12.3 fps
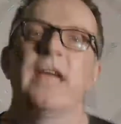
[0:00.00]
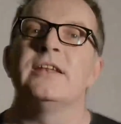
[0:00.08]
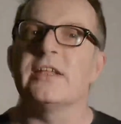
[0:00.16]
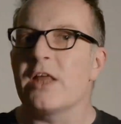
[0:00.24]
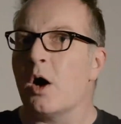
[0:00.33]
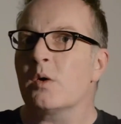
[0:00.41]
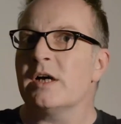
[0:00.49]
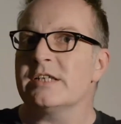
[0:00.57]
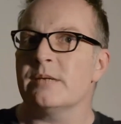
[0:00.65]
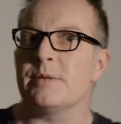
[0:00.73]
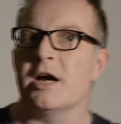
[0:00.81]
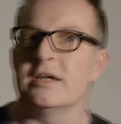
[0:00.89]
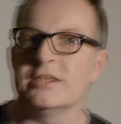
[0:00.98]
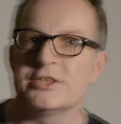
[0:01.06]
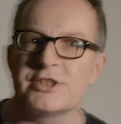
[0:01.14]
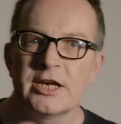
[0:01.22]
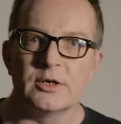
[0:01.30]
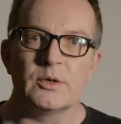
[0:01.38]
Now the whole idea behind this
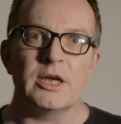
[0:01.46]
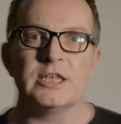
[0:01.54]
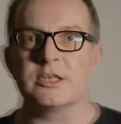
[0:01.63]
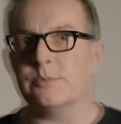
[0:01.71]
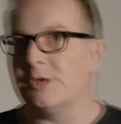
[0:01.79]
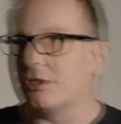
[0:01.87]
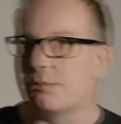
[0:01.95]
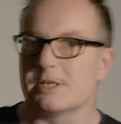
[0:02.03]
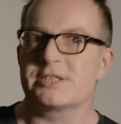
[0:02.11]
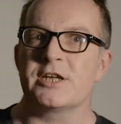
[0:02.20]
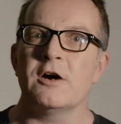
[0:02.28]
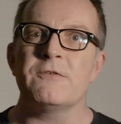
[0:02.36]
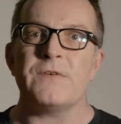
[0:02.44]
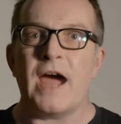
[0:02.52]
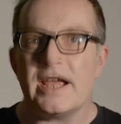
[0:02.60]
channel is that we use myself